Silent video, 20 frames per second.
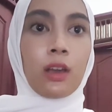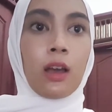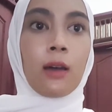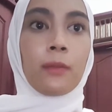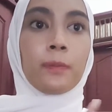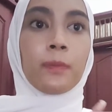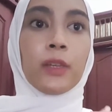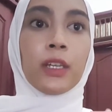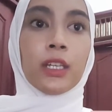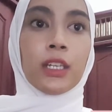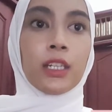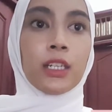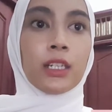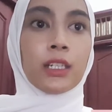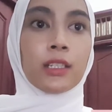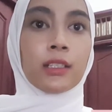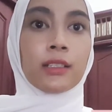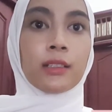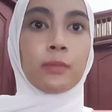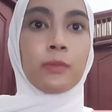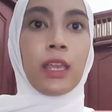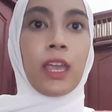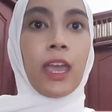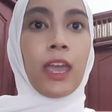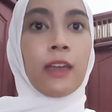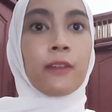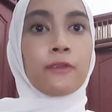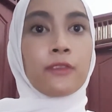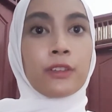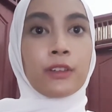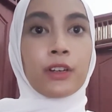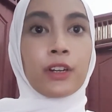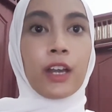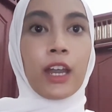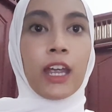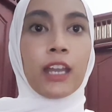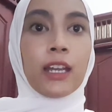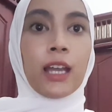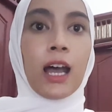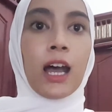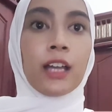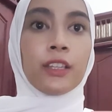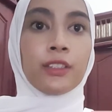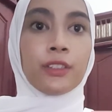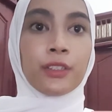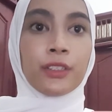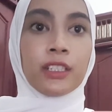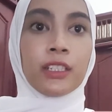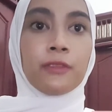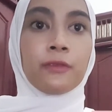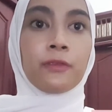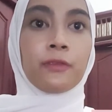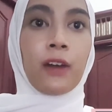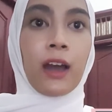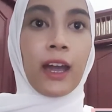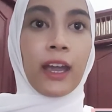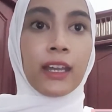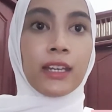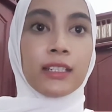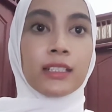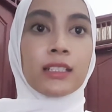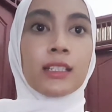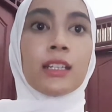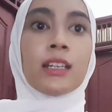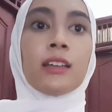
opinions, behavior, and other defined